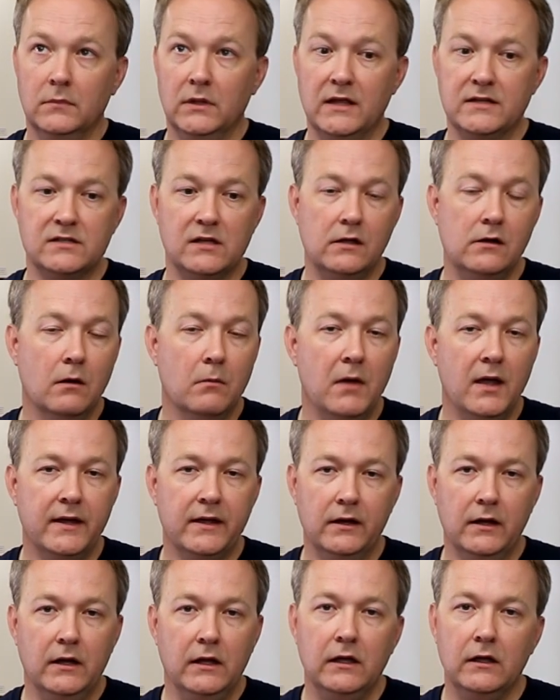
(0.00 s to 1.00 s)
let's say you're
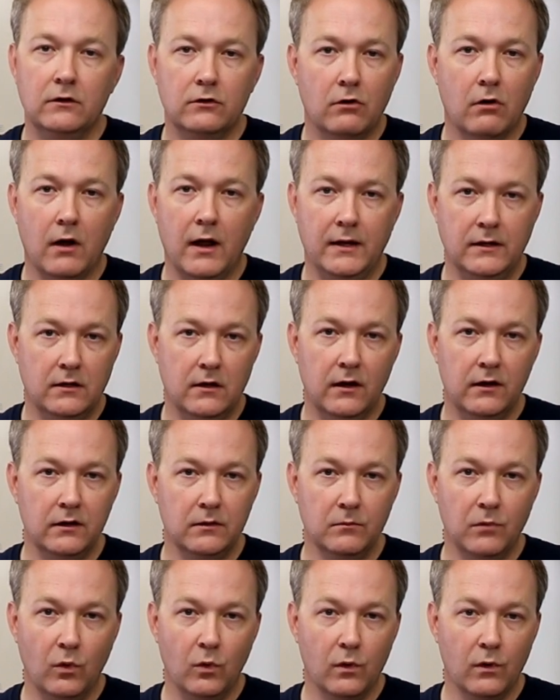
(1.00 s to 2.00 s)
making an end grain
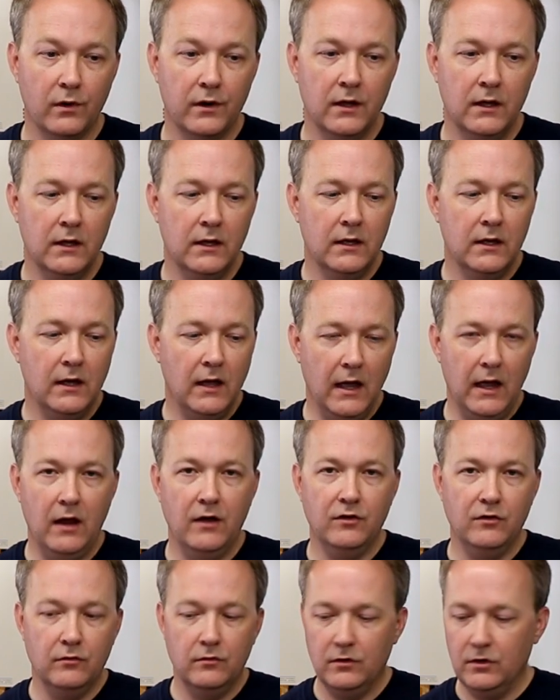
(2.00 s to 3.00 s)
cutting board,
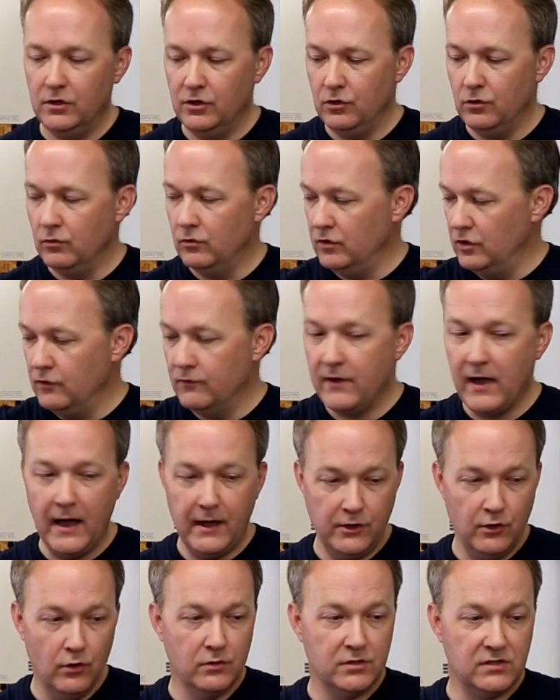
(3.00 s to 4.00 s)
and you've
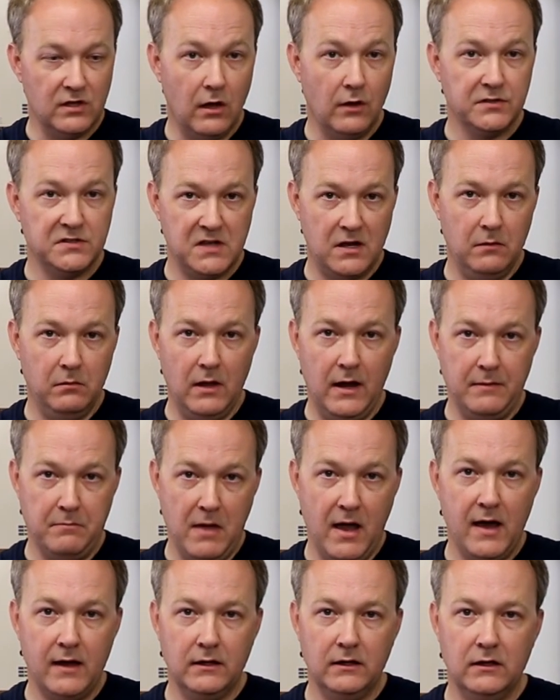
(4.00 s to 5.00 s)
got your saw set up like
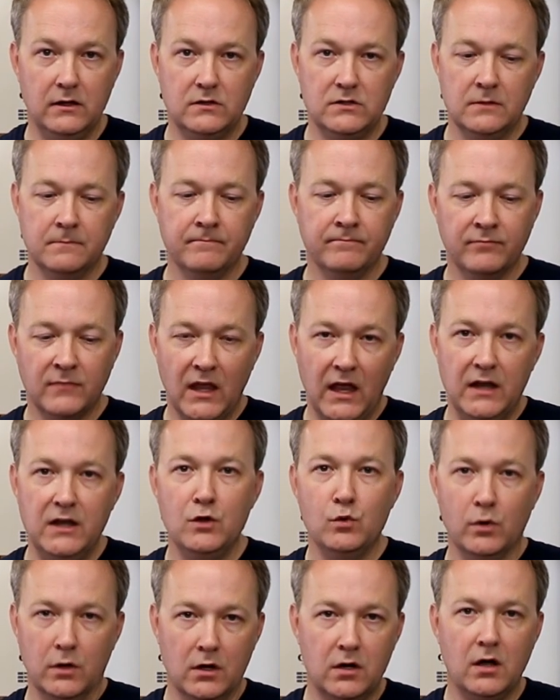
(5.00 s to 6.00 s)
mine is, and
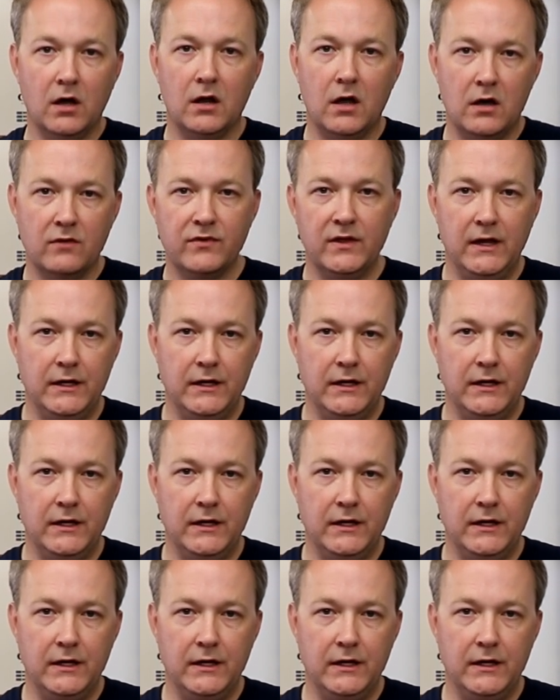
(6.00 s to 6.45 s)
you want to cut off